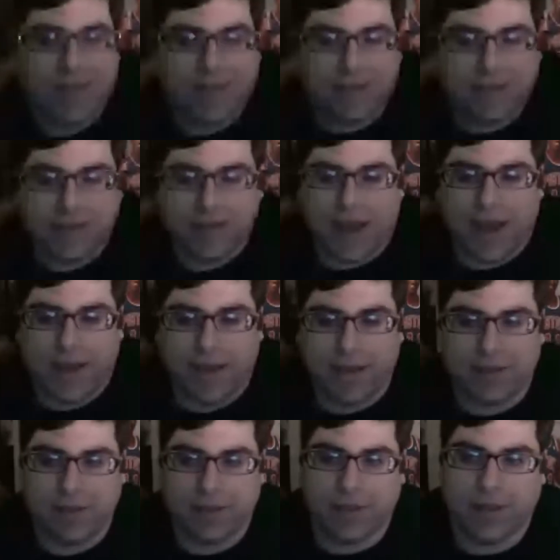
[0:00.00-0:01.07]
think this guy
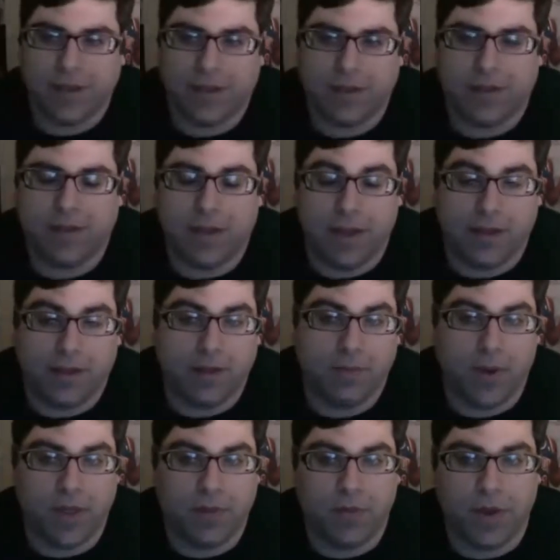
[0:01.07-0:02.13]
is
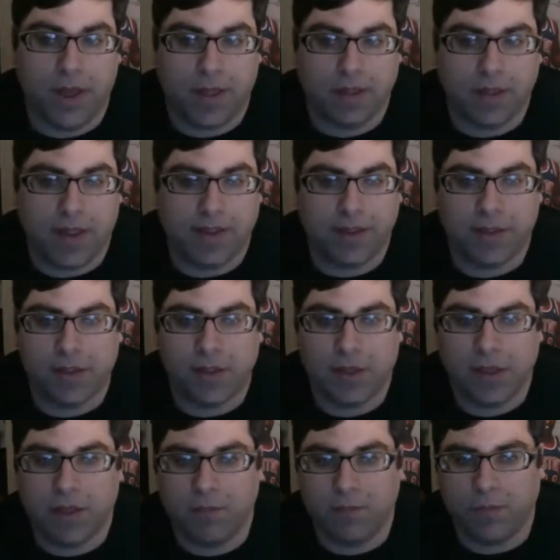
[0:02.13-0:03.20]
by the way, I did see
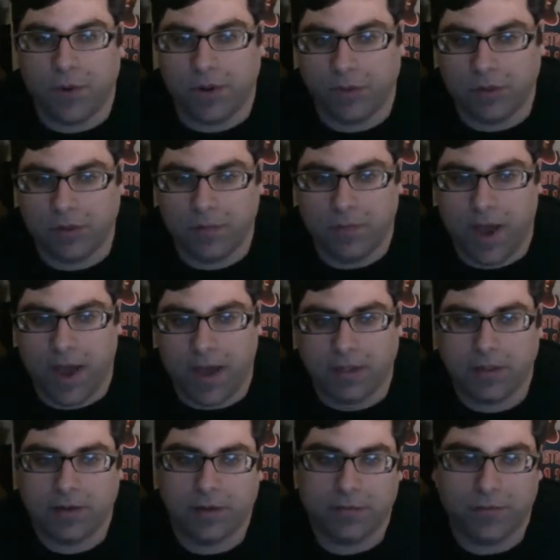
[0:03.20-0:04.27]
him put some
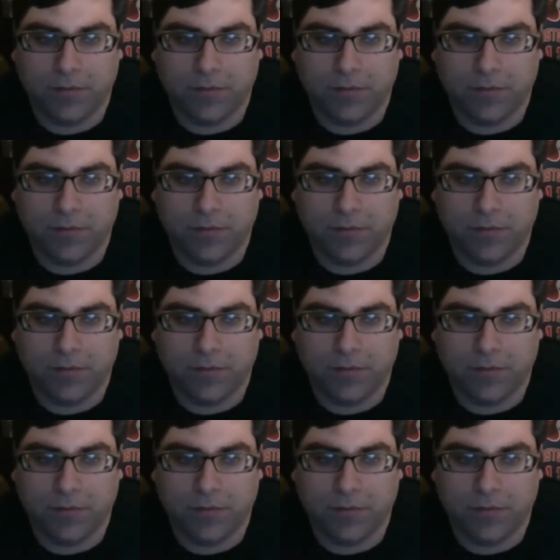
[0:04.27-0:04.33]
positive